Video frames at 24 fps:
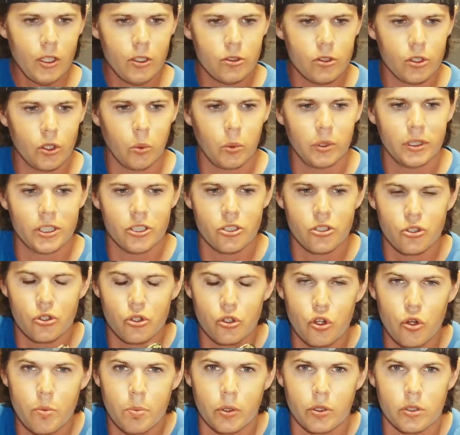So with the
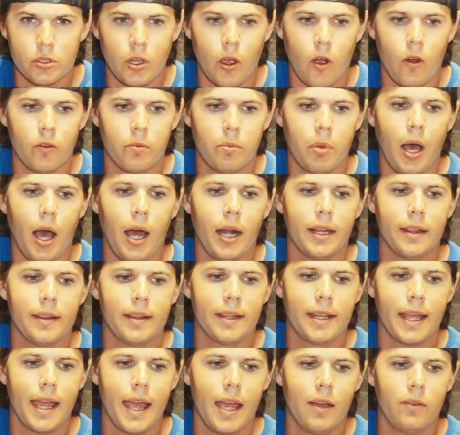super soft body that
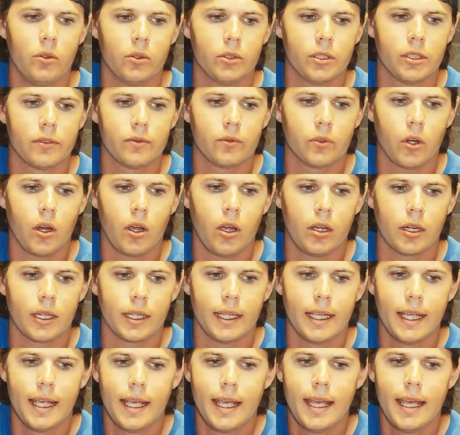they have on this frog,